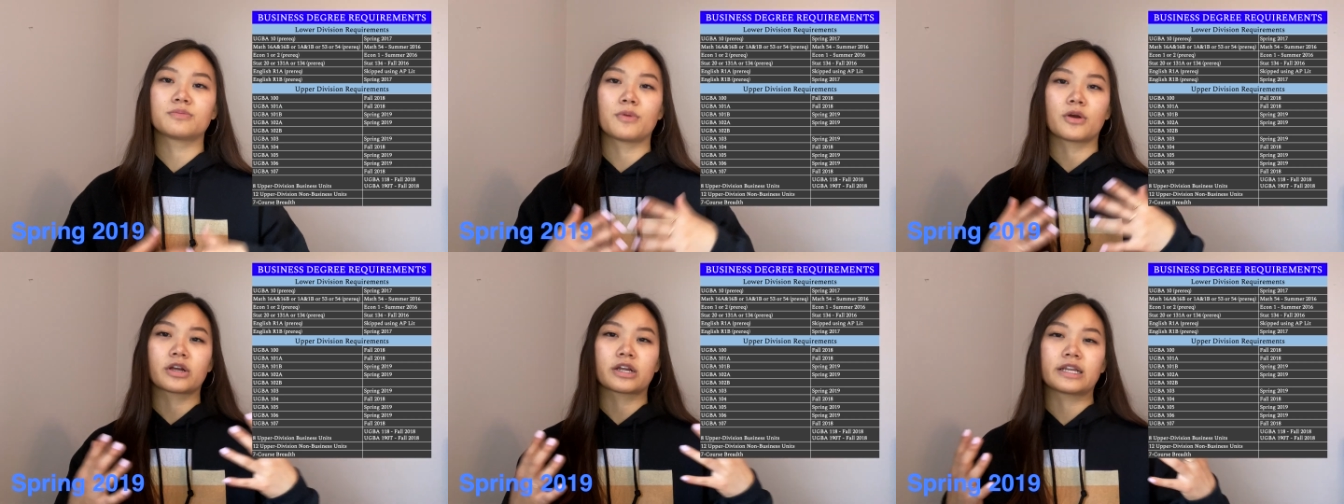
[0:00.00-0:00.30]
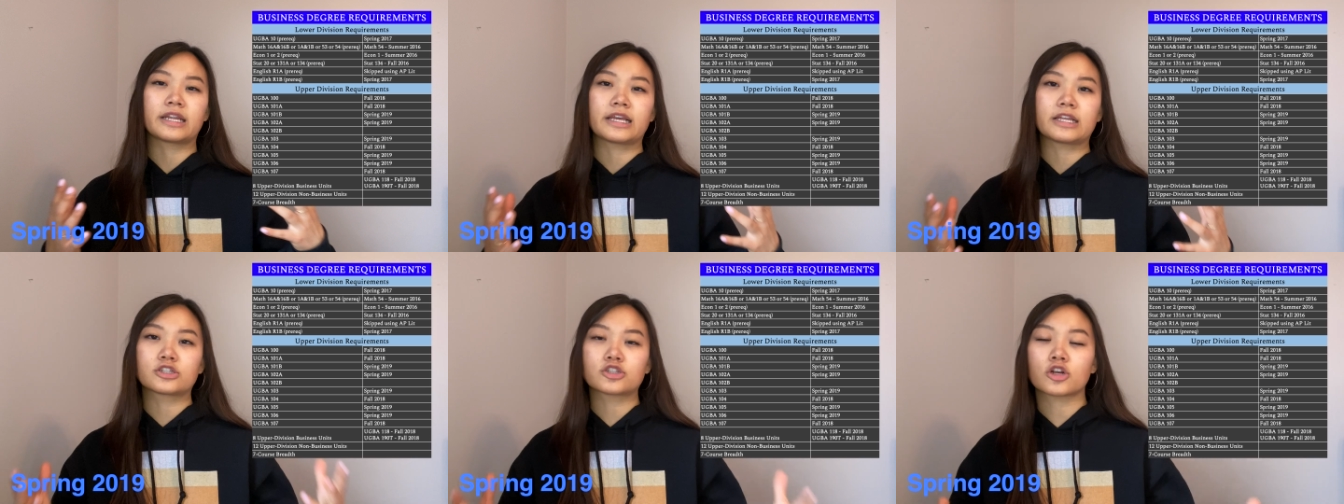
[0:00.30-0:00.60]

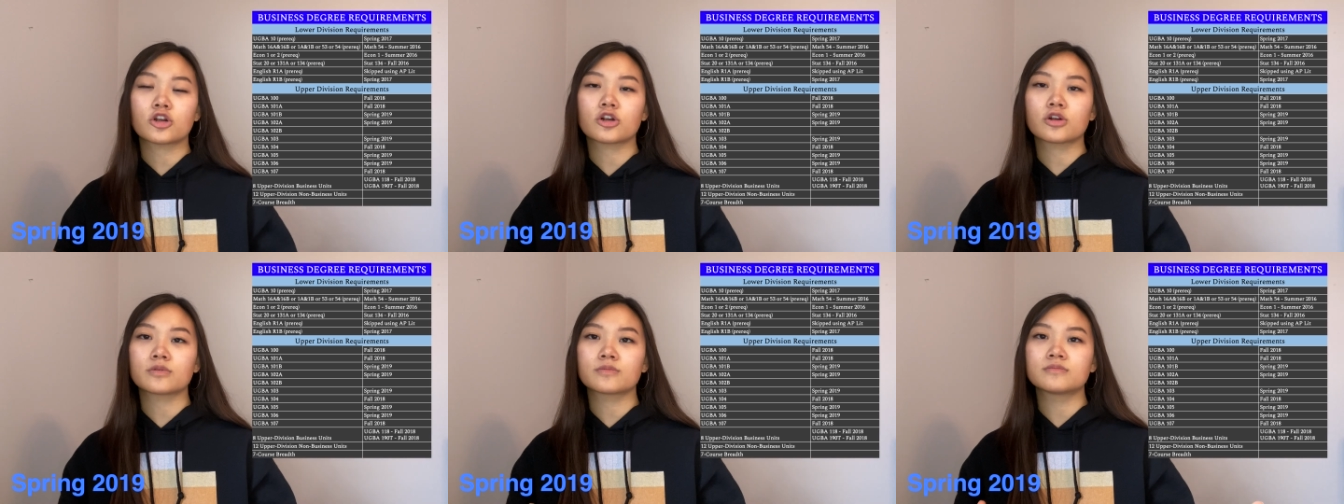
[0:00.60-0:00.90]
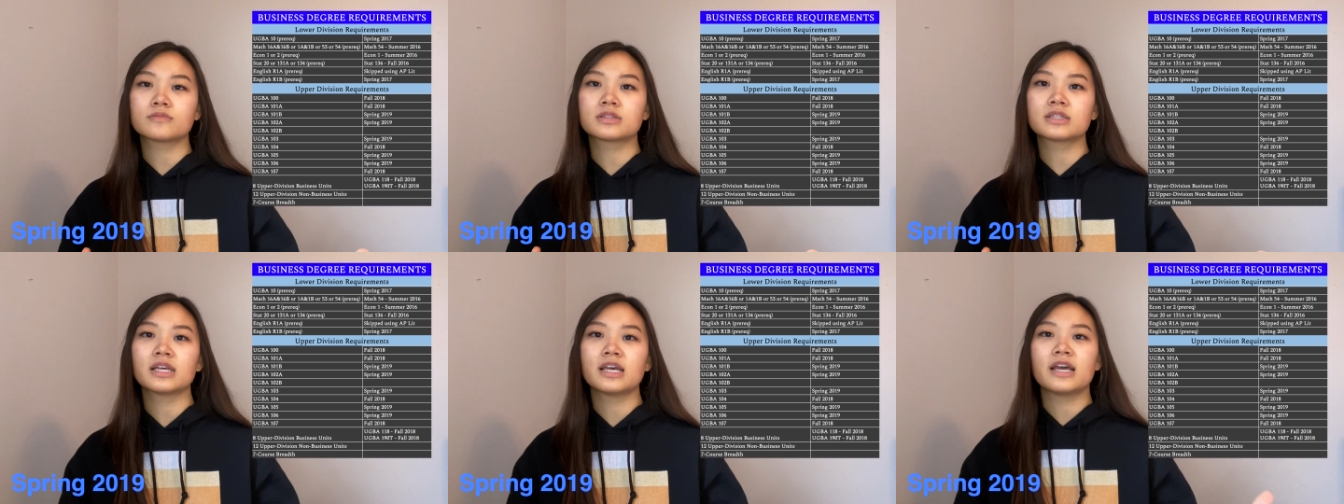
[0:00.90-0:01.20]
marketing
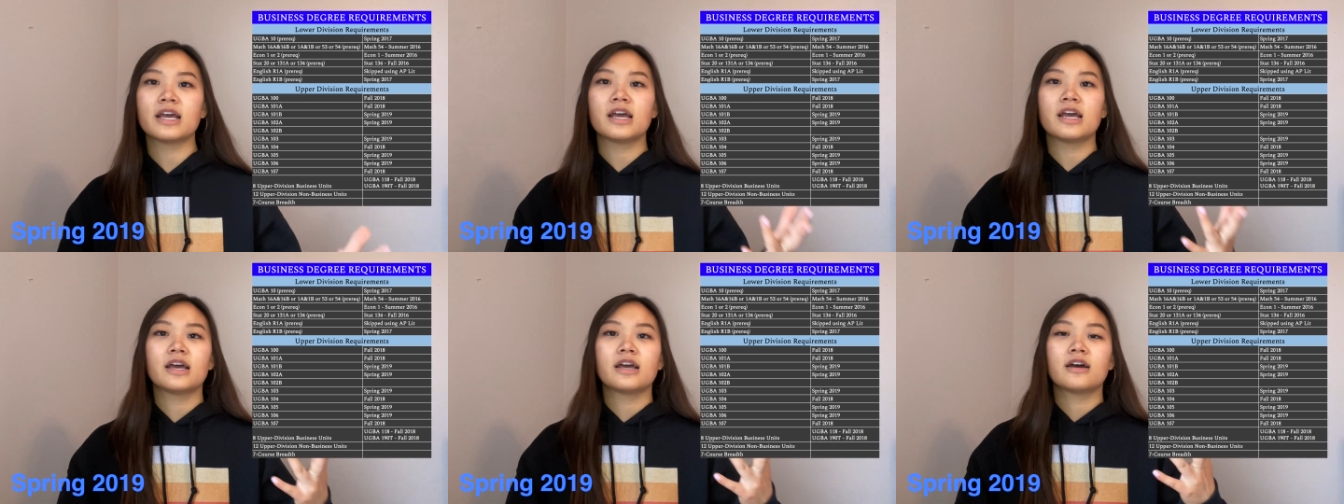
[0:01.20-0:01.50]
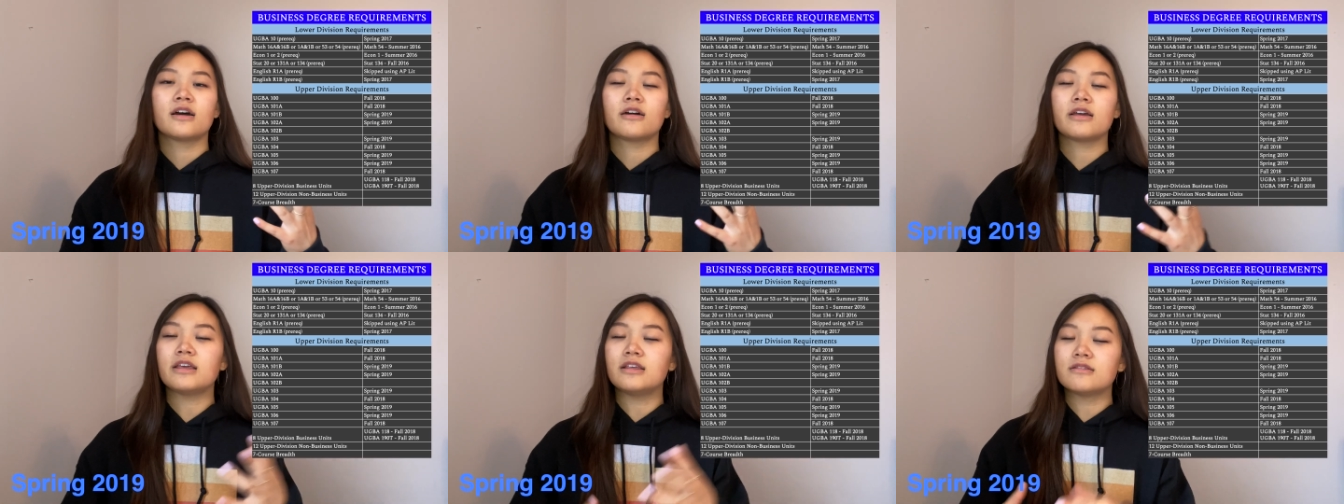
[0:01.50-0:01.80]
terms
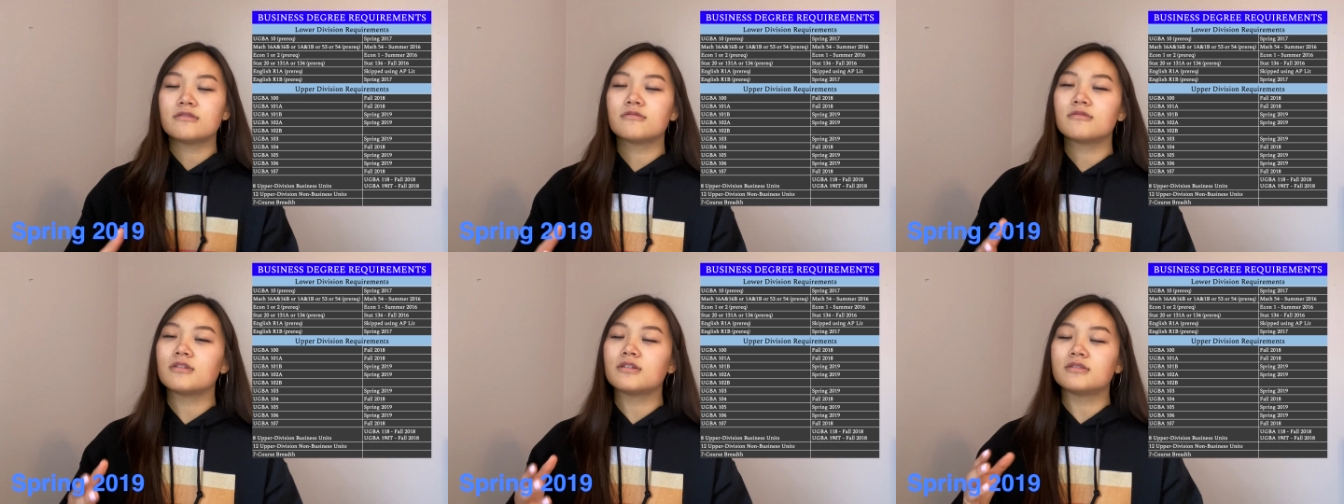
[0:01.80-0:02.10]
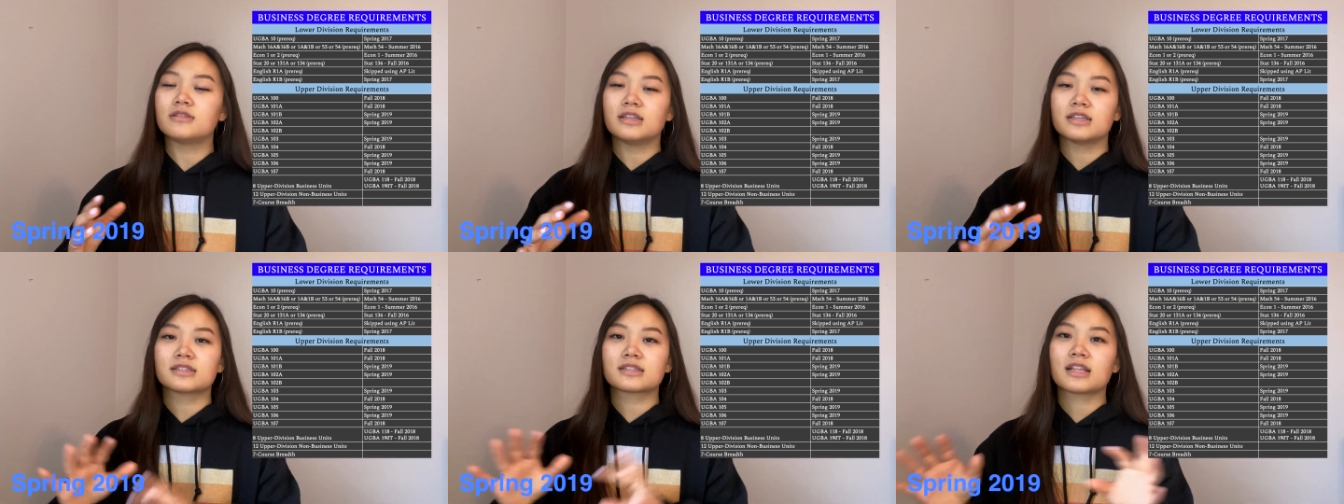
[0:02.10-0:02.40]
in
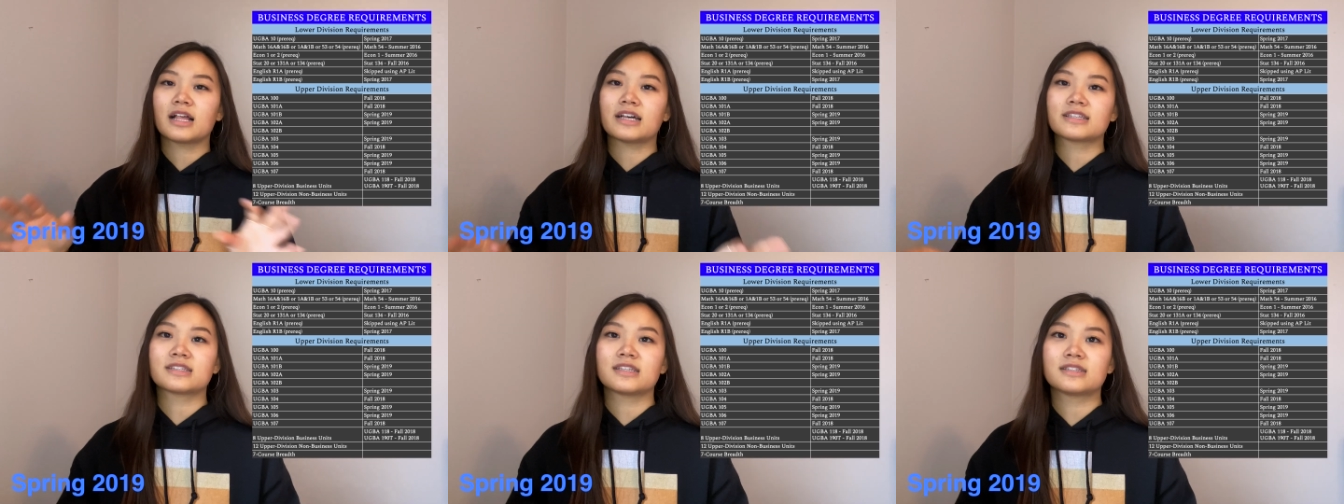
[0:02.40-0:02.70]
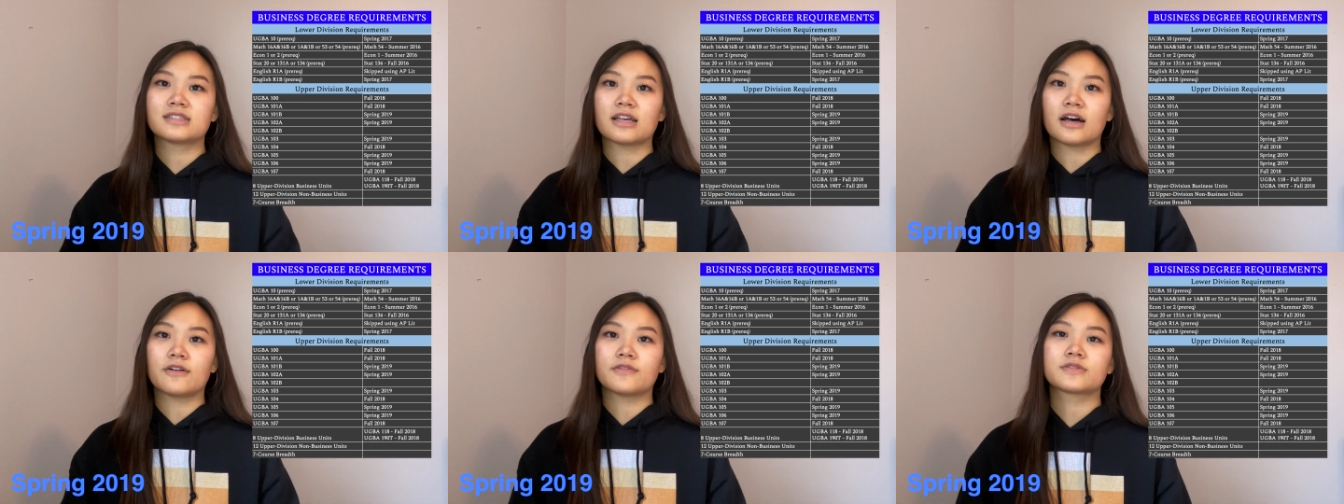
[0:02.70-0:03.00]
this class itself.